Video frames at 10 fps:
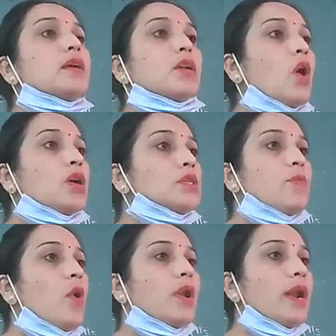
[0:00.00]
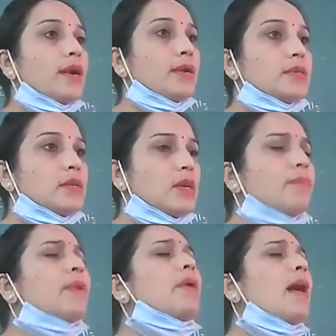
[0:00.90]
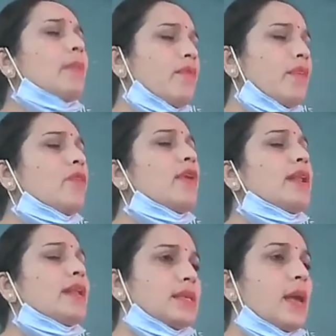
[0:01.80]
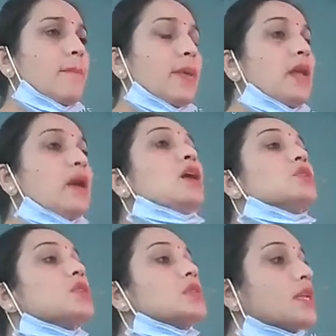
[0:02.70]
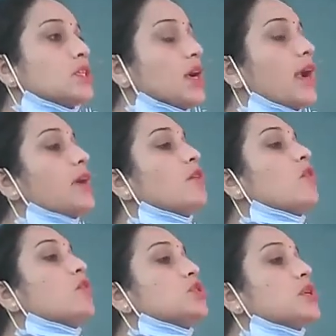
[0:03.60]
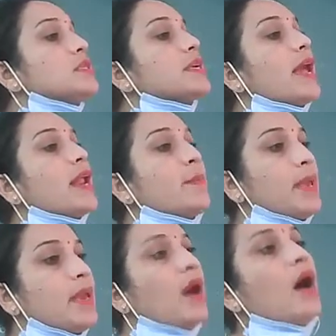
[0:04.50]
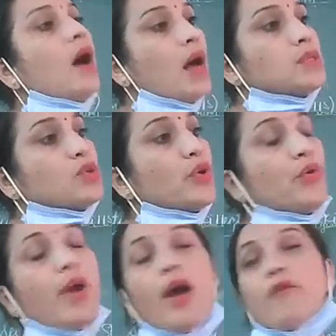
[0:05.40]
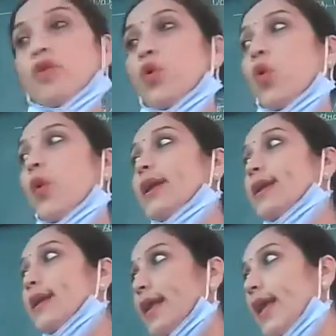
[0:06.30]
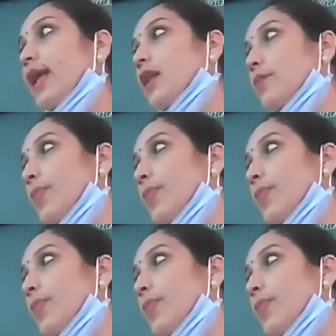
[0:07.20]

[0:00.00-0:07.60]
not small letters. But I'm giving you one example. So such kind of questions can be asked. So you have to go in detail.